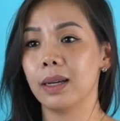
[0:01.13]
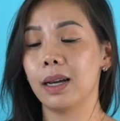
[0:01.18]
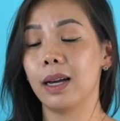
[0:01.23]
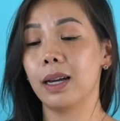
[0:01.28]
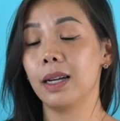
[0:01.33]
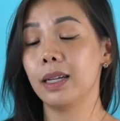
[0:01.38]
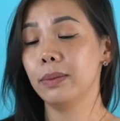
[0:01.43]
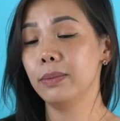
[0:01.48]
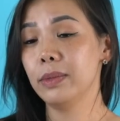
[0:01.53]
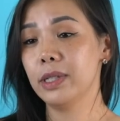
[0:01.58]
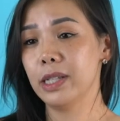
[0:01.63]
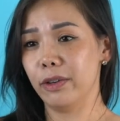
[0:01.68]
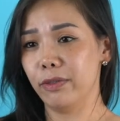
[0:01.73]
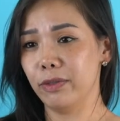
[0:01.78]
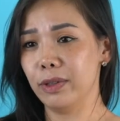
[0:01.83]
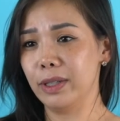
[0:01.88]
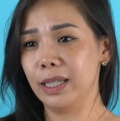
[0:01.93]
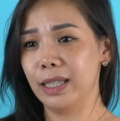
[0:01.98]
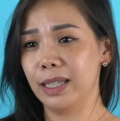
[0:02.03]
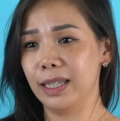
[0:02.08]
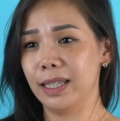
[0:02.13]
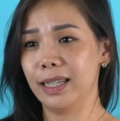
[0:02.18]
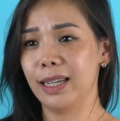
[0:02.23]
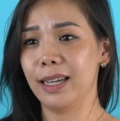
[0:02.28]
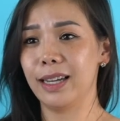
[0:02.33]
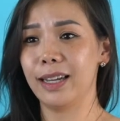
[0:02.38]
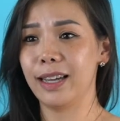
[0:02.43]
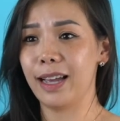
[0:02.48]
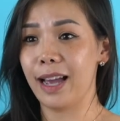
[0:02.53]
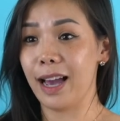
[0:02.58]
I'm definitely
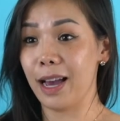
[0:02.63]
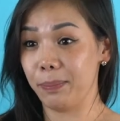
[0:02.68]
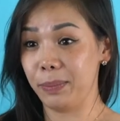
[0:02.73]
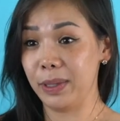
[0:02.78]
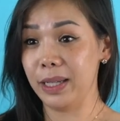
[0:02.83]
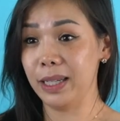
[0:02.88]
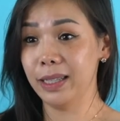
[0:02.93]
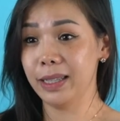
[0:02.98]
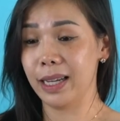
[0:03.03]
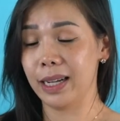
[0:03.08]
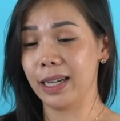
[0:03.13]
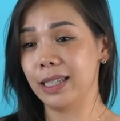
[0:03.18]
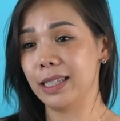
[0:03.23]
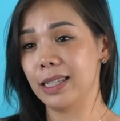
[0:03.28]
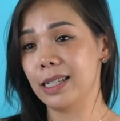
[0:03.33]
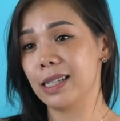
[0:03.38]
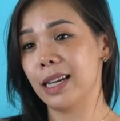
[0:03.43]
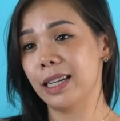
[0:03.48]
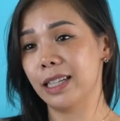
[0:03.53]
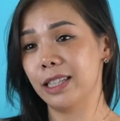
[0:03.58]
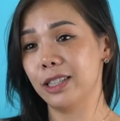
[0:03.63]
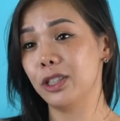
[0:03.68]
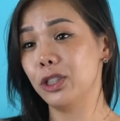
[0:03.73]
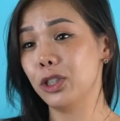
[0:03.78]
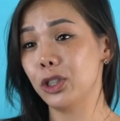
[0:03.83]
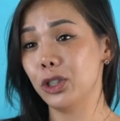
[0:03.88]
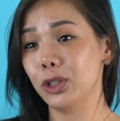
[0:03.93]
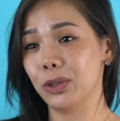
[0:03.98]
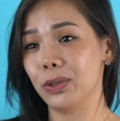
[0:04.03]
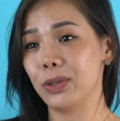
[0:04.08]
happy that I decided to
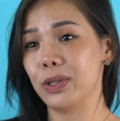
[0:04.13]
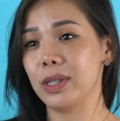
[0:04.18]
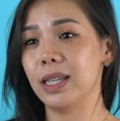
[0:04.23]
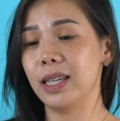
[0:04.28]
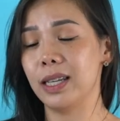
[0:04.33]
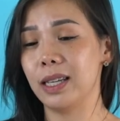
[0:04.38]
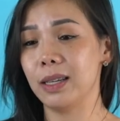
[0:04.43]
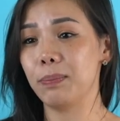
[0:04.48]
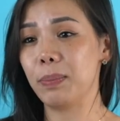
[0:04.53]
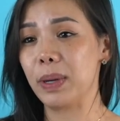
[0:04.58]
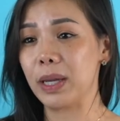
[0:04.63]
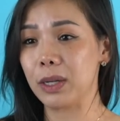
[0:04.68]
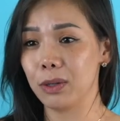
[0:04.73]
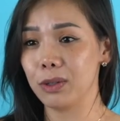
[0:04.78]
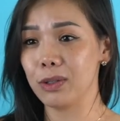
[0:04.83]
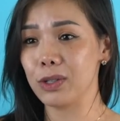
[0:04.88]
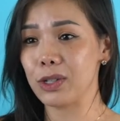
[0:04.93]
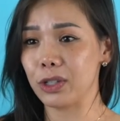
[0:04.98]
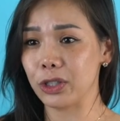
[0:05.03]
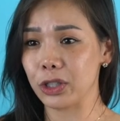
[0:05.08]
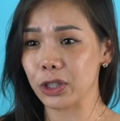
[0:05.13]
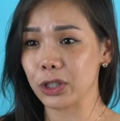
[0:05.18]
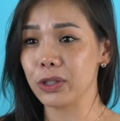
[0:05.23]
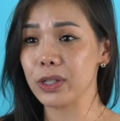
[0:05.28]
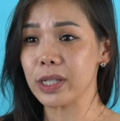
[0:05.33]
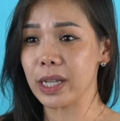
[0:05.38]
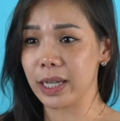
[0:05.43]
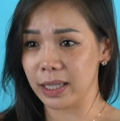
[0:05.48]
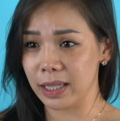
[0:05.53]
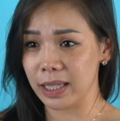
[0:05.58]
choose the pinhole surgical
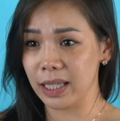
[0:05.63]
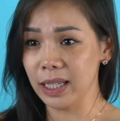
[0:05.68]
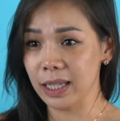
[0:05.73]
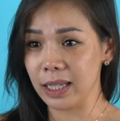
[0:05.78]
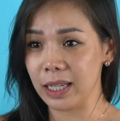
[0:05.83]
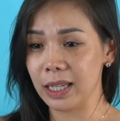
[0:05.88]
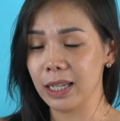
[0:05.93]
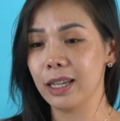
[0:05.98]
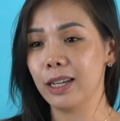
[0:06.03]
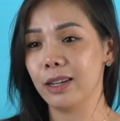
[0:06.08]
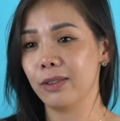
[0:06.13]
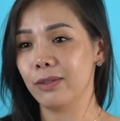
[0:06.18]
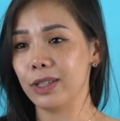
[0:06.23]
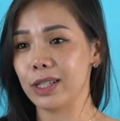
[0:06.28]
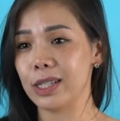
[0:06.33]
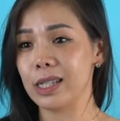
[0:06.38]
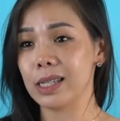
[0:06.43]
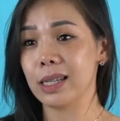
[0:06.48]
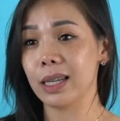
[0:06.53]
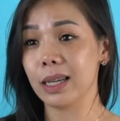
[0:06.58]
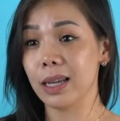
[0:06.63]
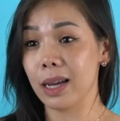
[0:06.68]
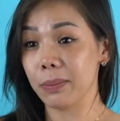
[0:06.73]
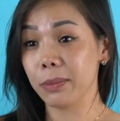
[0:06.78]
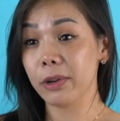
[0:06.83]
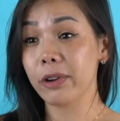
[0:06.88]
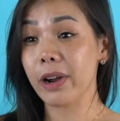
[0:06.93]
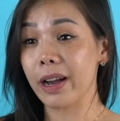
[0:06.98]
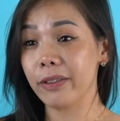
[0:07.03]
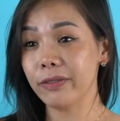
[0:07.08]
technique versus the
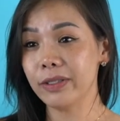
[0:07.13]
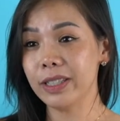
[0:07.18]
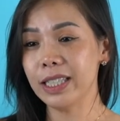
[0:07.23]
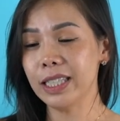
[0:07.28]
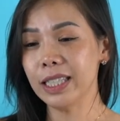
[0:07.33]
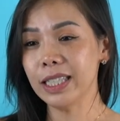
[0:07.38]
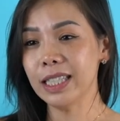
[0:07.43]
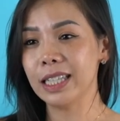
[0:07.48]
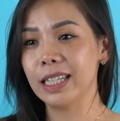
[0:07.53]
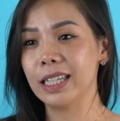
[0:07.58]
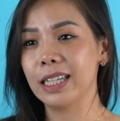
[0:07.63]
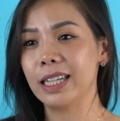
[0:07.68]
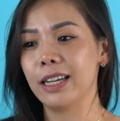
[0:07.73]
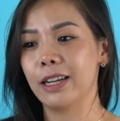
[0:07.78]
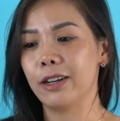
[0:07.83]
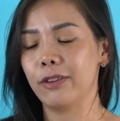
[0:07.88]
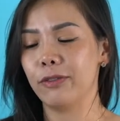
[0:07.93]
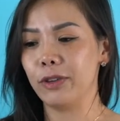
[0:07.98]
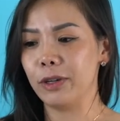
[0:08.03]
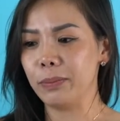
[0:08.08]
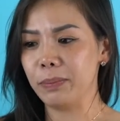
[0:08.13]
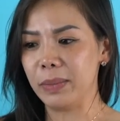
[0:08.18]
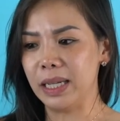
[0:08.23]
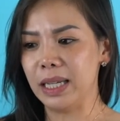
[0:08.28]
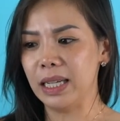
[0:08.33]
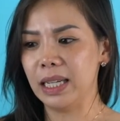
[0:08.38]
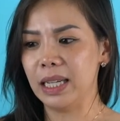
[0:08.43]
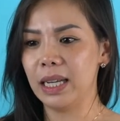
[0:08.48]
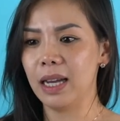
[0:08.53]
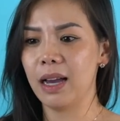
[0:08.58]
gum grafting. For
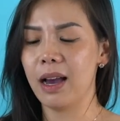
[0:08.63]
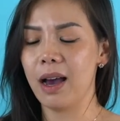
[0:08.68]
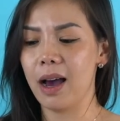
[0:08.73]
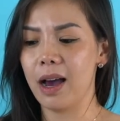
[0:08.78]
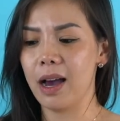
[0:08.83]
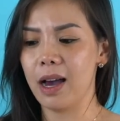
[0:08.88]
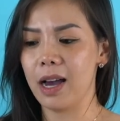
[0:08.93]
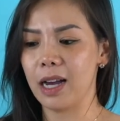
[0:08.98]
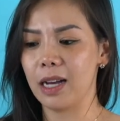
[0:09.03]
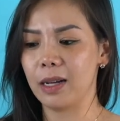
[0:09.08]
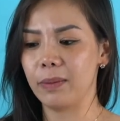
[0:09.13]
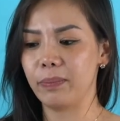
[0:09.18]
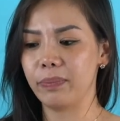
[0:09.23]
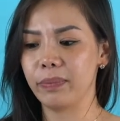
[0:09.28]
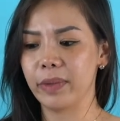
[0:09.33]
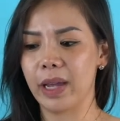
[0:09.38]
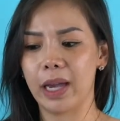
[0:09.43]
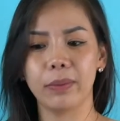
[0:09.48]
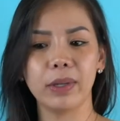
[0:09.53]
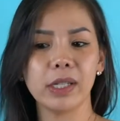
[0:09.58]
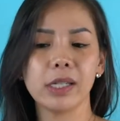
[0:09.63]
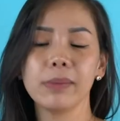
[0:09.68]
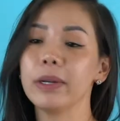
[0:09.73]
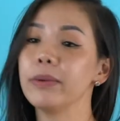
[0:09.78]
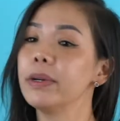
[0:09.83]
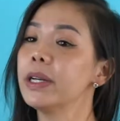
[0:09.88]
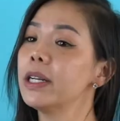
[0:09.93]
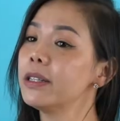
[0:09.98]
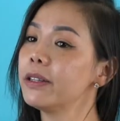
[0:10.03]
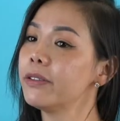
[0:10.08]
me, um, I went to my
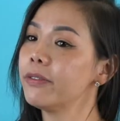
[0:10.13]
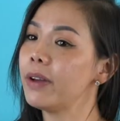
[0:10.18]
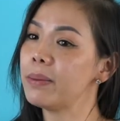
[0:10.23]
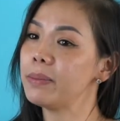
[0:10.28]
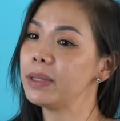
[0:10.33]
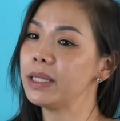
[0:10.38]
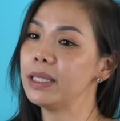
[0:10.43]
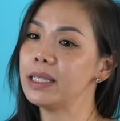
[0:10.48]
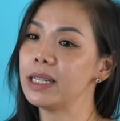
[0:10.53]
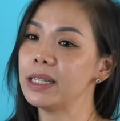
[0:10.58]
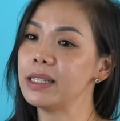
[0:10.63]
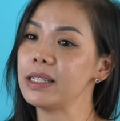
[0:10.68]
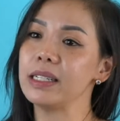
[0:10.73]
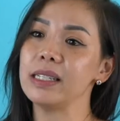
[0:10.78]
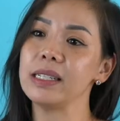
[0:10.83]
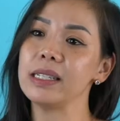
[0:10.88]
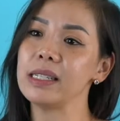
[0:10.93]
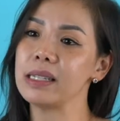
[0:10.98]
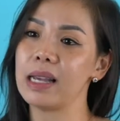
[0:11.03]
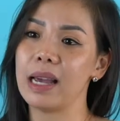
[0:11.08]
regular family dentist,